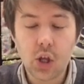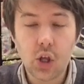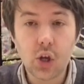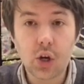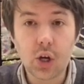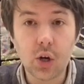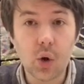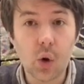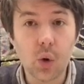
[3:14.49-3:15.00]

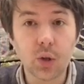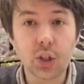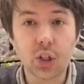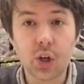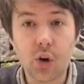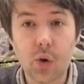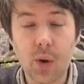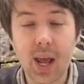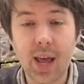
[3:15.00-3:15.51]
you can also
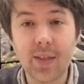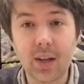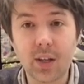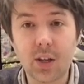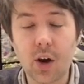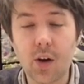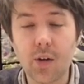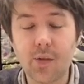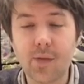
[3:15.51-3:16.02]
create the
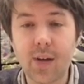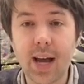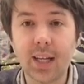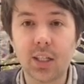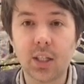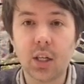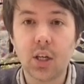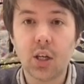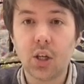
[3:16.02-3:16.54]
dot
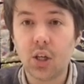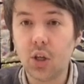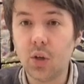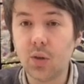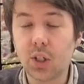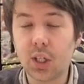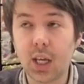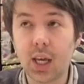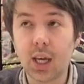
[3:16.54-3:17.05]
effect
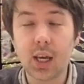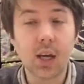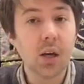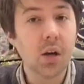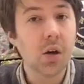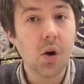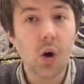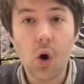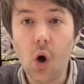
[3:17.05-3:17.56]

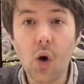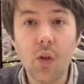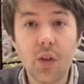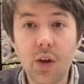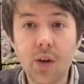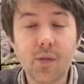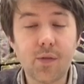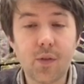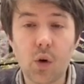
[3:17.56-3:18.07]
using
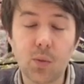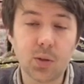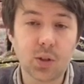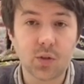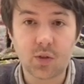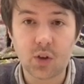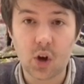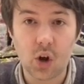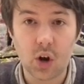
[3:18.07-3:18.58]
other forms
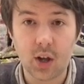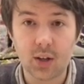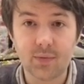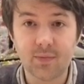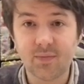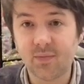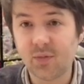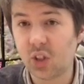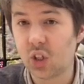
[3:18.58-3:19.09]
of colour.
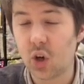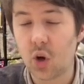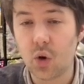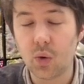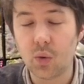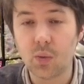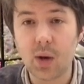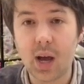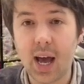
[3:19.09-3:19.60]

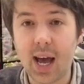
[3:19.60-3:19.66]
So,